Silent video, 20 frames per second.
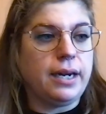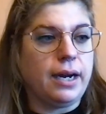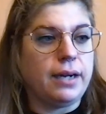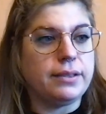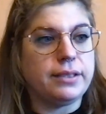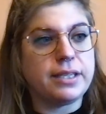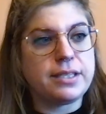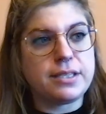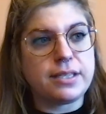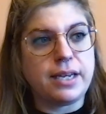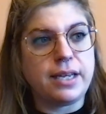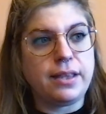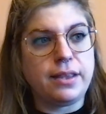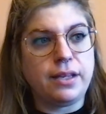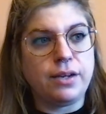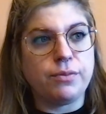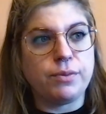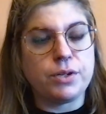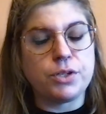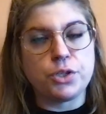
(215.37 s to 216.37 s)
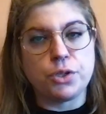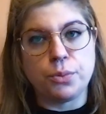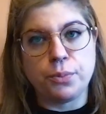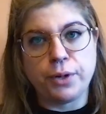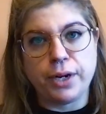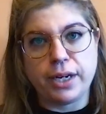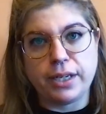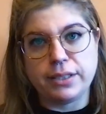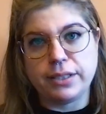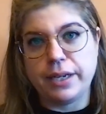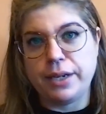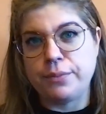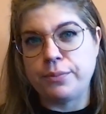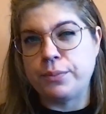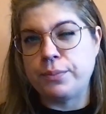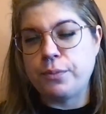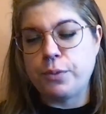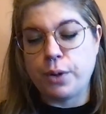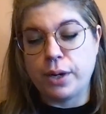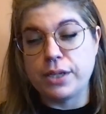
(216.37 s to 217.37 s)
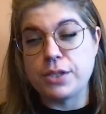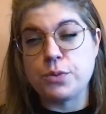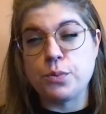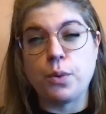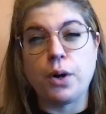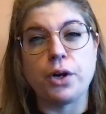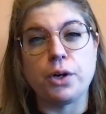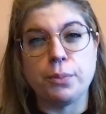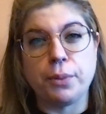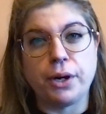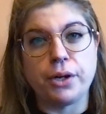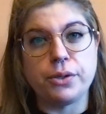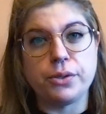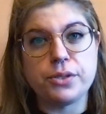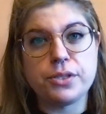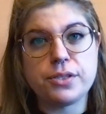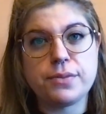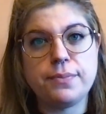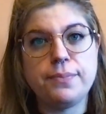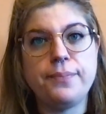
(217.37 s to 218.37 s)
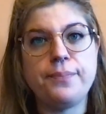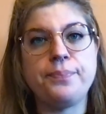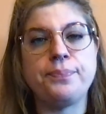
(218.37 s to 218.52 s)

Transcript: Let's say the original product line was water bottles.